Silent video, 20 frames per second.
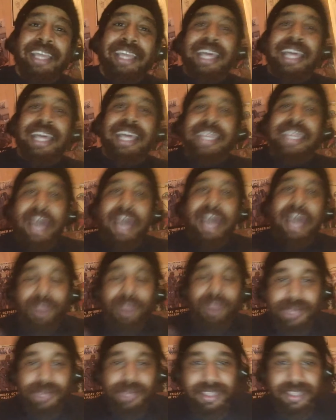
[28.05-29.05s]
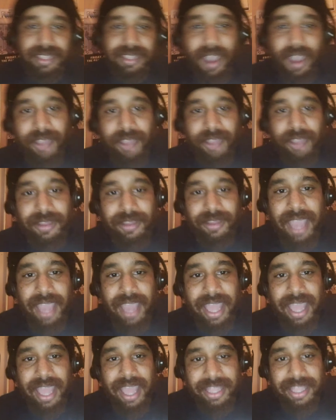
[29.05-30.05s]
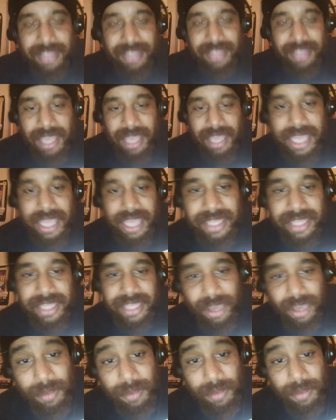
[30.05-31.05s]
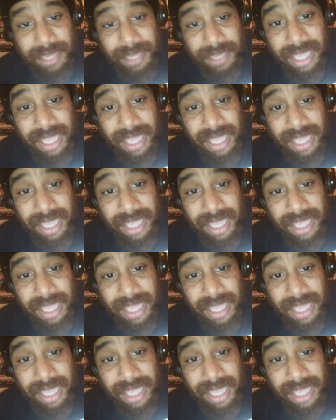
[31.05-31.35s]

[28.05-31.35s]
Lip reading: now known as Arthur Haynes, is here with me